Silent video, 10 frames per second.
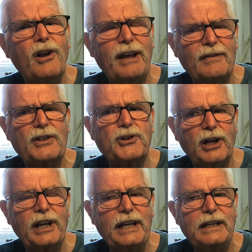you all have a
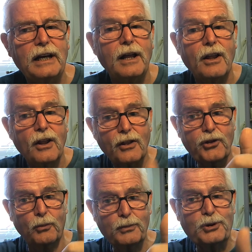thrilling
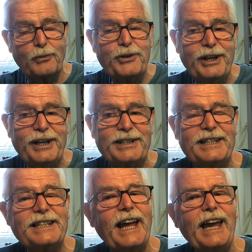Thumbs Up
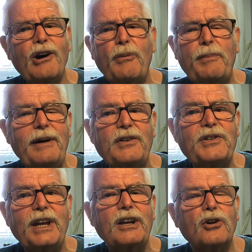Thursday today. I hope
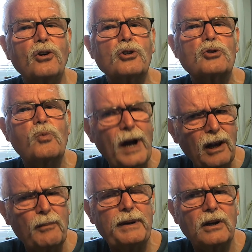everything goes
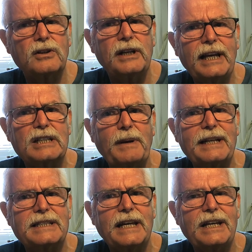well beyond your
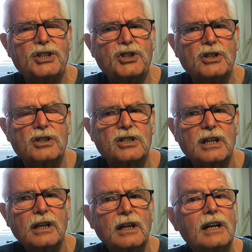
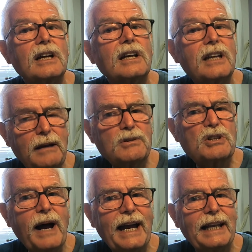expectations. Keep
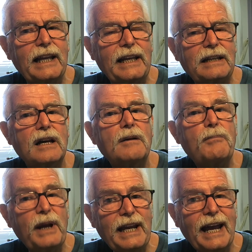smiling.
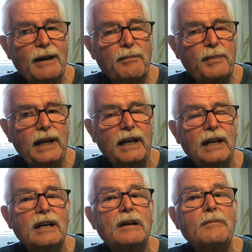Be
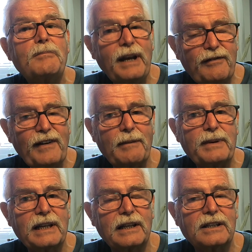happy. Be
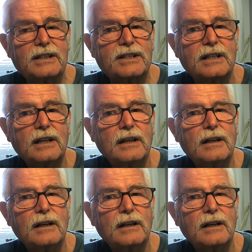fabulous.